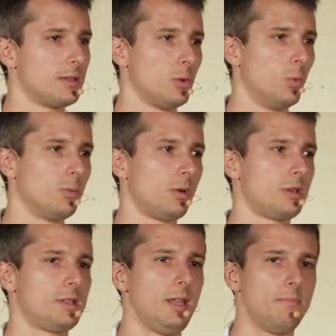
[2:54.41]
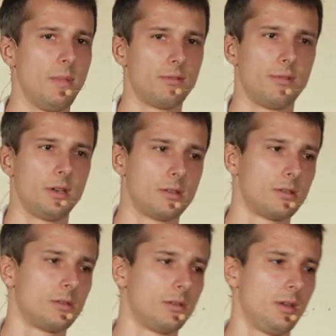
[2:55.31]
So when we are saying
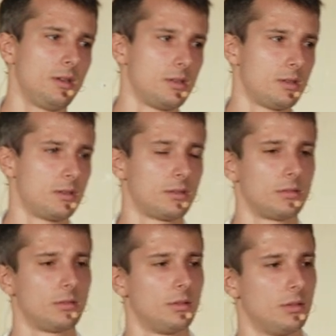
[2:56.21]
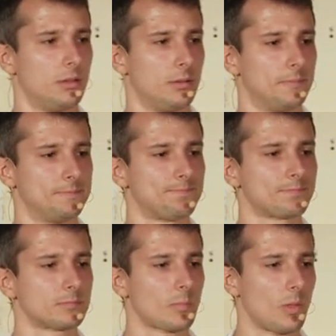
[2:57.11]
metrics, as um,
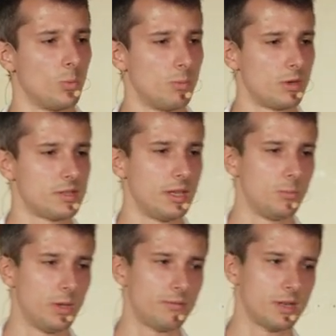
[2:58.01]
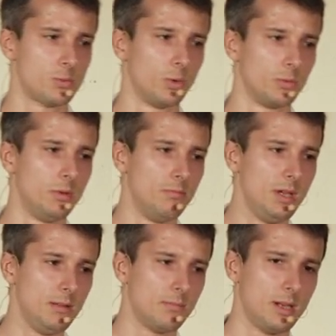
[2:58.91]
when we are saying metrics, what we
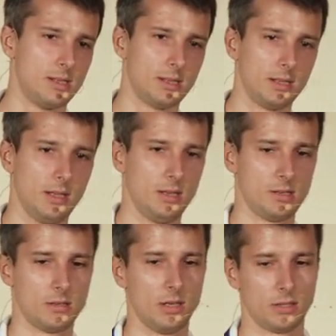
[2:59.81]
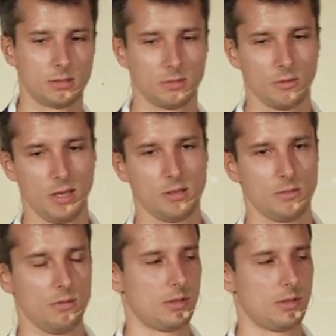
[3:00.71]
mean basically is that okay, so